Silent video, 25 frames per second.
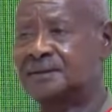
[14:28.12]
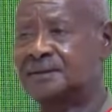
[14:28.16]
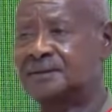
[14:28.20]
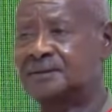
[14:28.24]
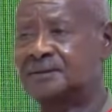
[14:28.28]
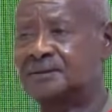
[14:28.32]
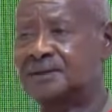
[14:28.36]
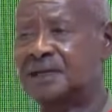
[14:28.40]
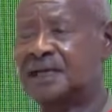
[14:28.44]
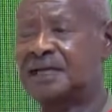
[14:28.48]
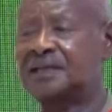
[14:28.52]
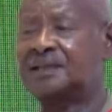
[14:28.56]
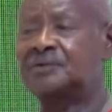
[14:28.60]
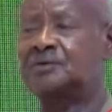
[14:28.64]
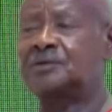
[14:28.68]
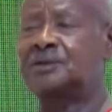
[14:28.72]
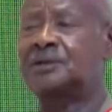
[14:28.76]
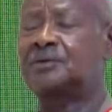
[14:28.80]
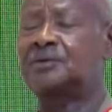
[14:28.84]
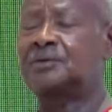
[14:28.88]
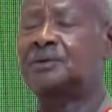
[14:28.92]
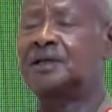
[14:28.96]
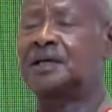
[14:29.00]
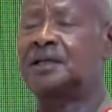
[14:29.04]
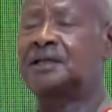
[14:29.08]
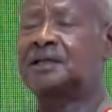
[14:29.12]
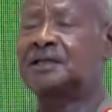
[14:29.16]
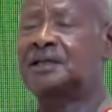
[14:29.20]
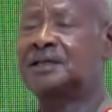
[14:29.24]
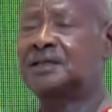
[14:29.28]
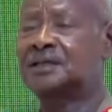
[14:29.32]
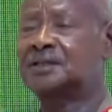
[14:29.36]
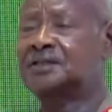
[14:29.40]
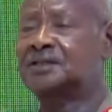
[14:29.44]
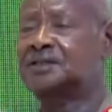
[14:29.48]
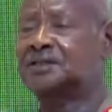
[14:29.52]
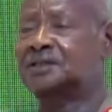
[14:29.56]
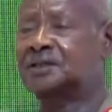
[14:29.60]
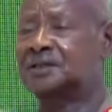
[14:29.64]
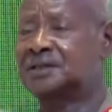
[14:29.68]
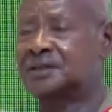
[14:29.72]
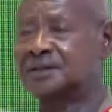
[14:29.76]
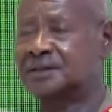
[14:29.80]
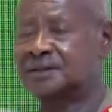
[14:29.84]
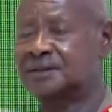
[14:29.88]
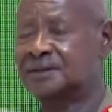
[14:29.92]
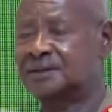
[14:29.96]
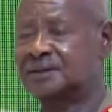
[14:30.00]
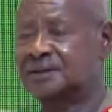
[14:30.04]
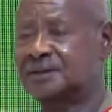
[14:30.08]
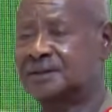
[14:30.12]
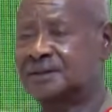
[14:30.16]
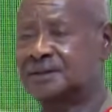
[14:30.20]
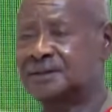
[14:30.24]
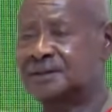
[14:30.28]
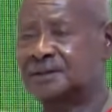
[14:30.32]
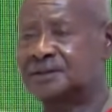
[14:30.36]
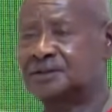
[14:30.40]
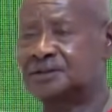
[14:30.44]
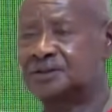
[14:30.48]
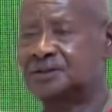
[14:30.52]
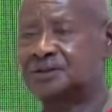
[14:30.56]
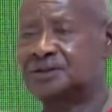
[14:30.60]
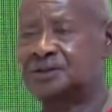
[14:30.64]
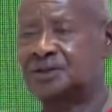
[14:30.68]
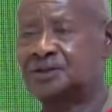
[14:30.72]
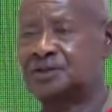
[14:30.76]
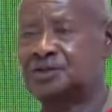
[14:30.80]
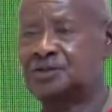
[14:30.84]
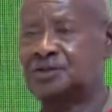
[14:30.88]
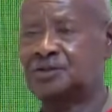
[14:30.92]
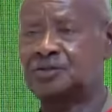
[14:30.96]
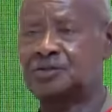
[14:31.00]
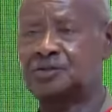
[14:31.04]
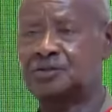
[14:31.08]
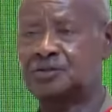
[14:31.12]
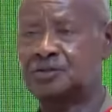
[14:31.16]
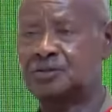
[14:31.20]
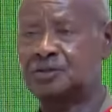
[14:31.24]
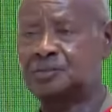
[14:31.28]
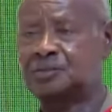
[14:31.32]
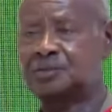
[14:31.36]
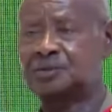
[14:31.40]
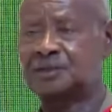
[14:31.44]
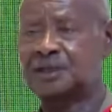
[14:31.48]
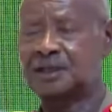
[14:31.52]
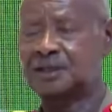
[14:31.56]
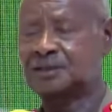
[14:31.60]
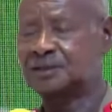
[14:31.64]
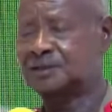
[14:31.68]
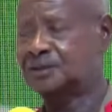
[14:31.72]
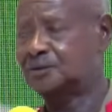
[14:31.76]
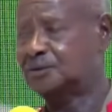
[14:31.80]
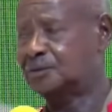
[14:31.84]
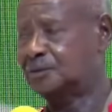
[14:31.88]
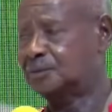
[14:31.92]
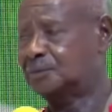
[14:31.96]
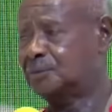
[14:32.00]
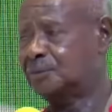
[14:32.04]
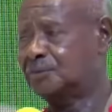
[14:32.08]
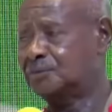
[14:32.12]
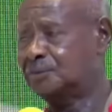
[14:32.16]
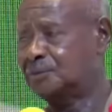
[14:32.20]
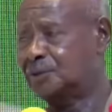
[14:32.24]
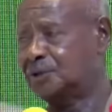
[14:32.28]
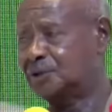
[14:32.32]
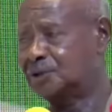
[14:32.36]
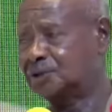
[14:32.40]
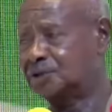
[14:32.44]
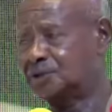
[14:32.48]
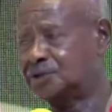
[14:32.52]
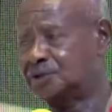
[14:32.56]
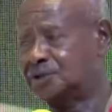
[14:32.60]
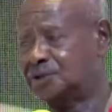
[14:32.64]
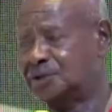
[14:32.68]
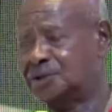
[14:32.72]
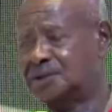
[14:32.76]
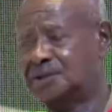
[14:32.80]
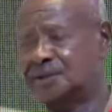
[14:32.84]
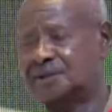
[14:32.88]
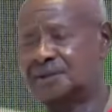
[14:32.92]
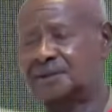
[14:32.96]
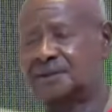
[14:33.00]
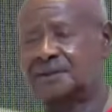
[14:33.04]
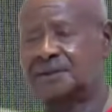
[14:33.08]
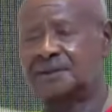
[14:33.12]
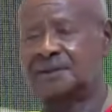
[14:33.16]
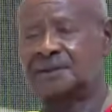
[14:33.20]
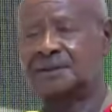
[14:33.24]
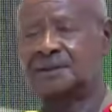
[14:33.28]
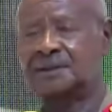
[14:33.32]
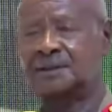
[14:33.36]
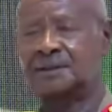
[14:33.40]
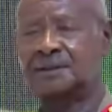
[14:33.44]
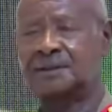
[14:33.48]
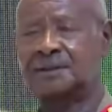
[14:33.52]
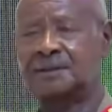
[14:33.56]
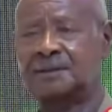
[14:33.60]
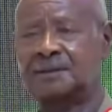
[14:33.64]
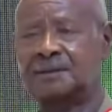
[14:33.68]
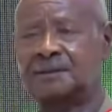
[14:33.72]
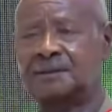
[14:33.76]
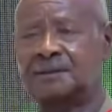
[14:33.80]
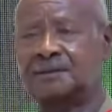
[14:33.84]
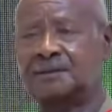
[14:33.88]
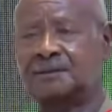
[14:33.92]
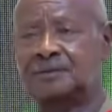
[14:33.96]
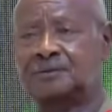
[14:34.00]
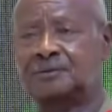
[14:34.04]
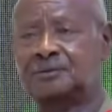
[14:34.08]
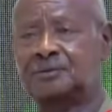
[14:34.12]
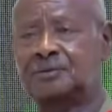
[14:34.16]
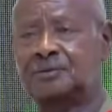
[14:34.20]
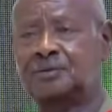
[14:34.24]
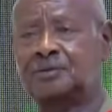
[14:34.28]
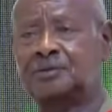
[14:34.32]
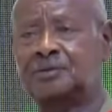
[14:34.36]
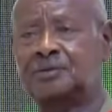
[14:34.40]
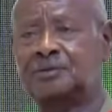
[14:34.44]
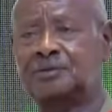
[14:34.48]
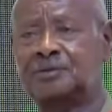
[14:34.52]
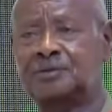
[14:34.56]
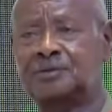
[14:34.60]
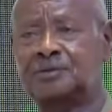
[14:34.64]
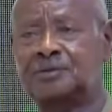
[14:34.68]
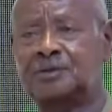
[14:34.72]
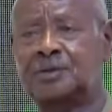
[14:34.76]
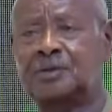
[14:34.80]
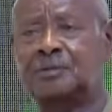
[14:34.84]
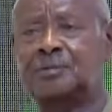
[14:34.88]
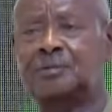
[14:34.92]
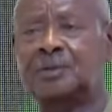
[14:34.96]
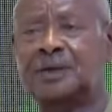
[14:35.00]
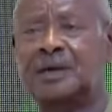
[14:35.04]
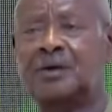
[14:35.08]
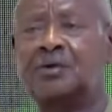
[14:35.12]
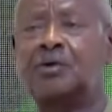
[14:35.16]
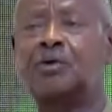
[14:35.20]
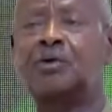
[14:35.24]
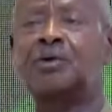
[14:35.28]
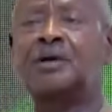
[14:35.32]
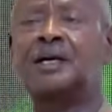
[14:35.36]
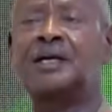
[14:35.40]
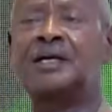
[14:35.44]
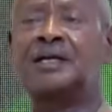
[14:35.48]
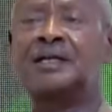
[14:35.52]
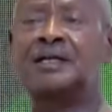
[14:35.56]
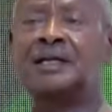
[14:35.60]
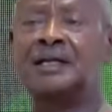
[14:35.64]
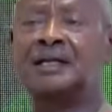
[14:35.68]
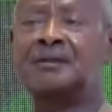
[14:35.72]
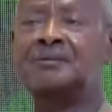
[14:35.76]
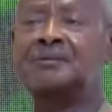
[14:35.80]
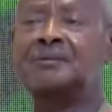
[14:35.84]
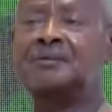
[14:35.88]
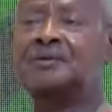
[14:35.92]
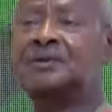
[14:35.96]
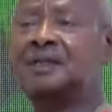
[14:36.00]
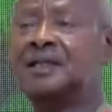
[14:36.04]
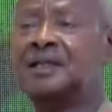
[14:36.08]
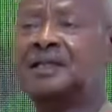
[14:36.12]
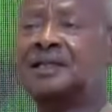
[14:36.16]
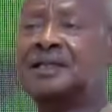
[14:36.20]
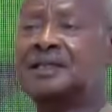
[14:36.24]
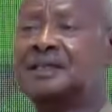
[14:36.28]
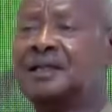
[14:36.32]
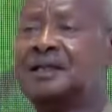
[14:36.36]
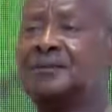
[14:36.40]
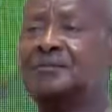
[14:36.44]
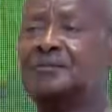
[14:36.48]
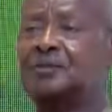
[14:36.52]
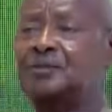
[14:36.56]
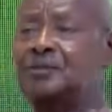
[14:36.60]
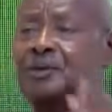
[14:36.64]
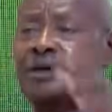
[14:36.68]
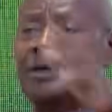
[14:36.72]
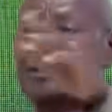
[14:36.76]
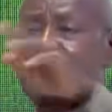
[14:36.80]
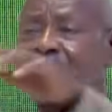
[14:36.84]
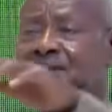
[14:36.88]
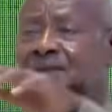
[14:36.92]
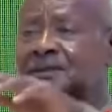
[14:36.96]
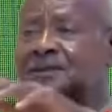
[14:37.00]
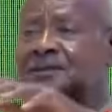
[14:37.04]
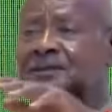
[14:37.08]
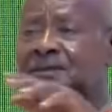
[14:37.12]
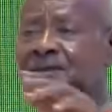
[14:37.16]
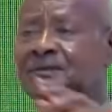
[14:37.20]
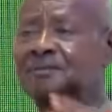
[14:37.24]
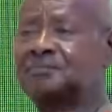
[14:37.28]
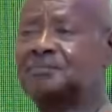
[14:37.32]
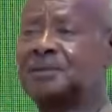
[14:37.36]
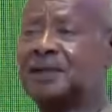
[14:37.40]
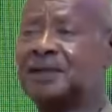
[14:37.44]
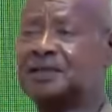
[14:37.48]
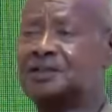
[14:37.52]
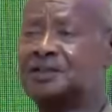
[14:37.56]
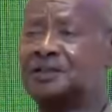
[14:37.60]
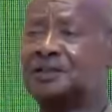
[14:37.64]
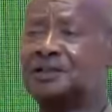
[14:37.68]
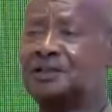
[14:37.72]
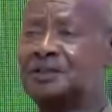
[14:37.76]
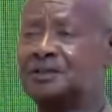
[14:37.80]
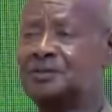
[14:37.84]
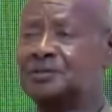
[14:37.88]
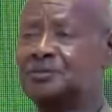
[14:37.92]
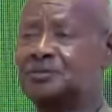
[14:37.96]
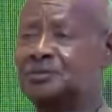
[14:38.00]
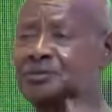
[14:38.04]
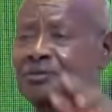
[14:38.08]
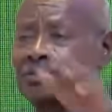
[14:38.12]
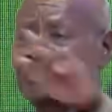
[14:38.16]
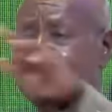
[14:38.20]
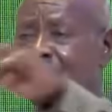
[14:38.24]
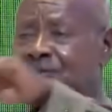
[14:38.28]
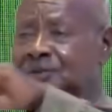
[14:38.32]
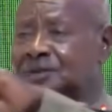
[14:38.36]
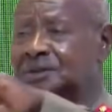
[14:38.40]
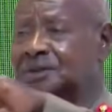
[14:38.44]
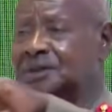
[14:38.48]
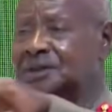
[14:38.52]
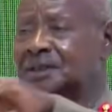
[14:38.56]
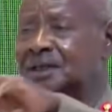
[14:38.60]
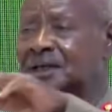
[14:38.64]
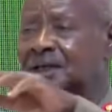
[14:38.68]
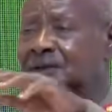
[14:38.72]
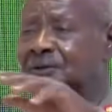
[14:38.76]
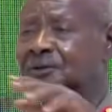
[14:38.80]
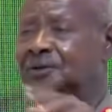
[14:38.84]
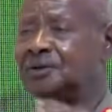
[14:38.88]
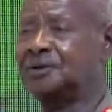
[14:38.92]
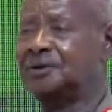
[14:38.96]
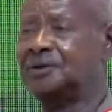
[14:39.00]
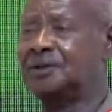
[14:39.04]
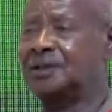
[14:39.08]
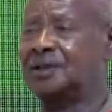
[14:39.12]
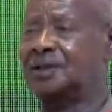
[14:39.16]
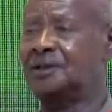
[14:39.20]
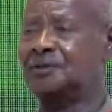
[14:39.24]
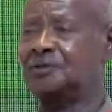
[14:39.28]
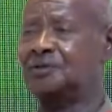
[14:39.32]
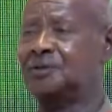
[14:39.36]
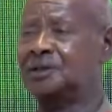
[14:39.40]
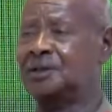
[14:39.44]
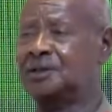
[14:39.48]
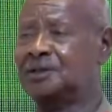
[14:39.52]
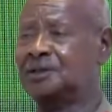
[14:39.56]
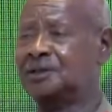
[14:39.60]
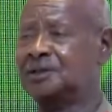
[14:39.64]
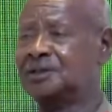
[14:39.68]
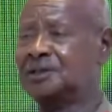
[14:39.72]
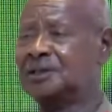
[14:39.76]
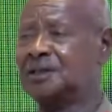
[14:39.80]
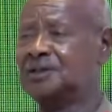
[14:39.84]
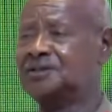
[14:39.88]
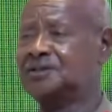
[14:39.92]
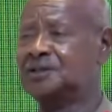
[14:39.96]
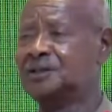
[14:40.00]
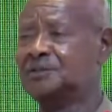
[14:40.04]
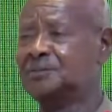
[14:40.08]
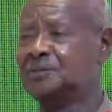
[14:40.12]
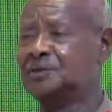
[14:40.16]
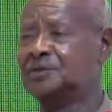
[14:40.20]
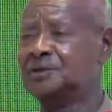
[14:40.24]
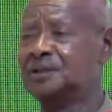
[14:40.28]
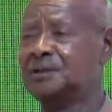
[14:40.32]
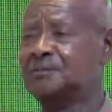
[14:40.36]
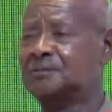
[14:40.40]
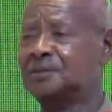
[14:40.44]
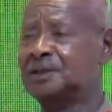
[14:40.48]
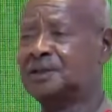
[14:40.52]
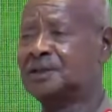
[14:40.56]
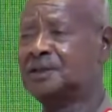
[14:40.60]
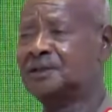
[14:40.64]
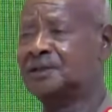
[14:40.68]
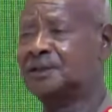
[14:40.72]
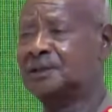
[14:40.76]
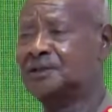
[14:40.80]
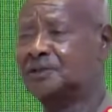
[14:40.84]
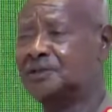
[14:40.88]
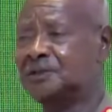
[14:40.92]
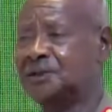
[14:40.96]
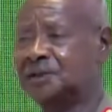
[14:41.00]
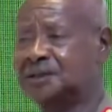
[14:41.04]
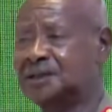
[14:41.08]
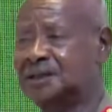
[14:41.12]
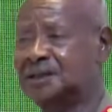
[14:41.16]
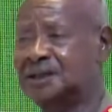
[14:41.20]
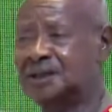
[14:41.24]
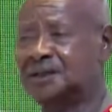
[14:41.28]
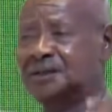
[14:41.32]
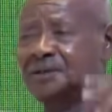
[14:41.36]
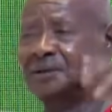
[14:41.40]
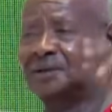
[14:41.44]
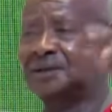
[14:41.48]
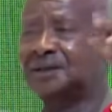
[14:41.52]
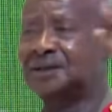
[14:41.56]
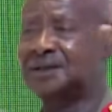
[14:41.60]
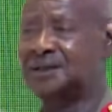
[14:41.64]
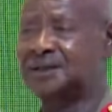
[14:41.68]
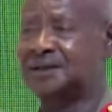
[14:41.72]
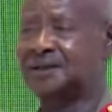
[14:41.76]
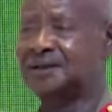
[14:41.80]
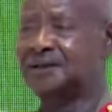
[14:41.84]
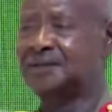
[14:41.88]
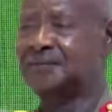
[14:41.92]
we had links. So these new groups, like the group of Muhoozi, could develop now organically, because the other time we were patching, going here, going there. You get a chance in Mozambique, then you get another one here.